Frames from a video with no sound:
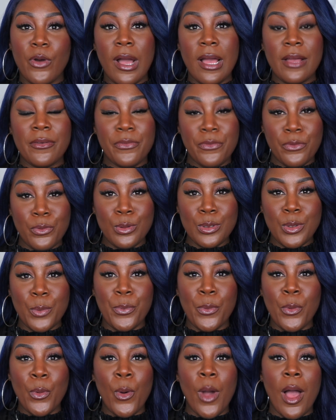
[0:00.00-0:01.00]

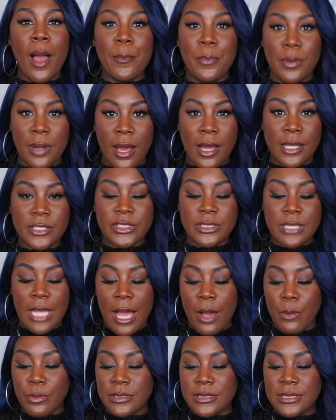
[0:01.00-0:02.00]
affordable blush,
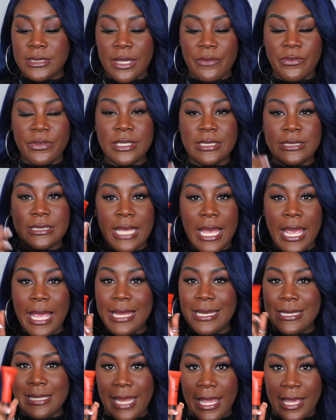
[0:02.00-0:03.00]
I would definitely
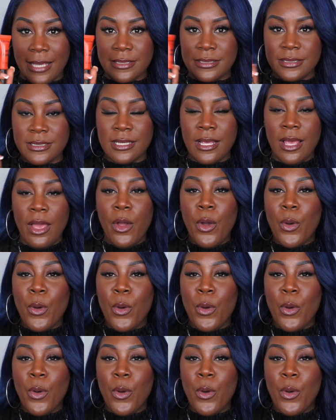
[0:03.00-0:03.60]
say NYX.